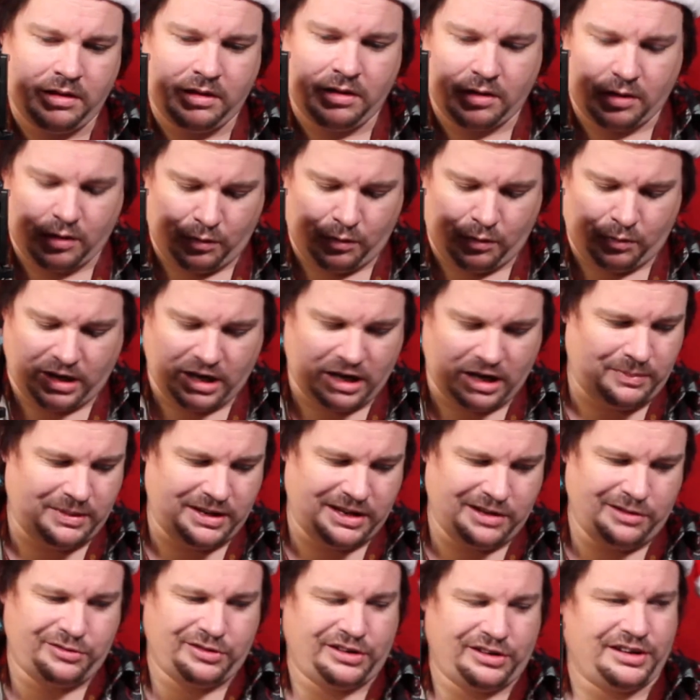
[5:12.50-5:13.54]
Oh, we're going to be
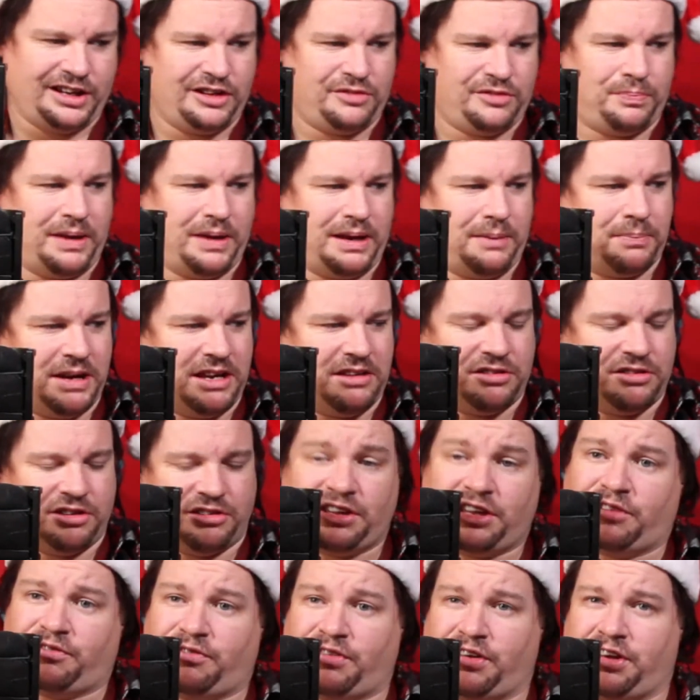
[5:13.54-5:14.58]
using these big pieces
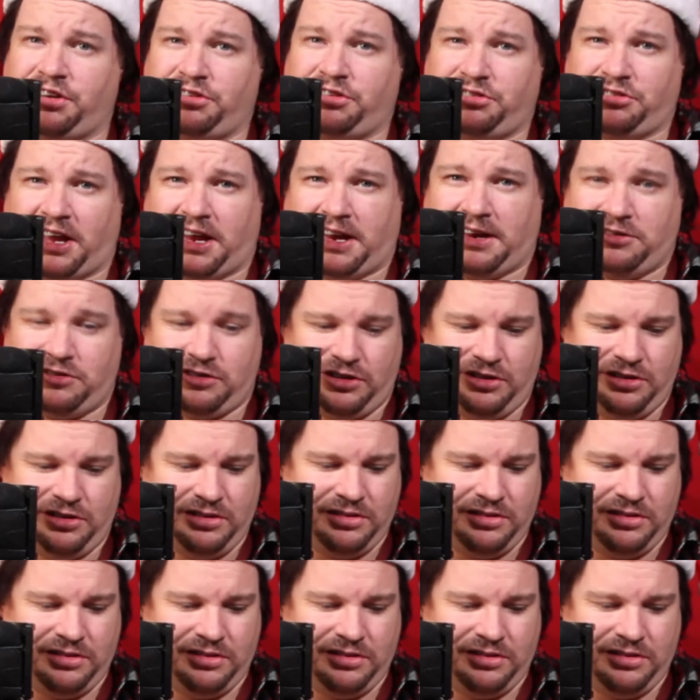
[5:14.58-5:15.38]
in the first stage.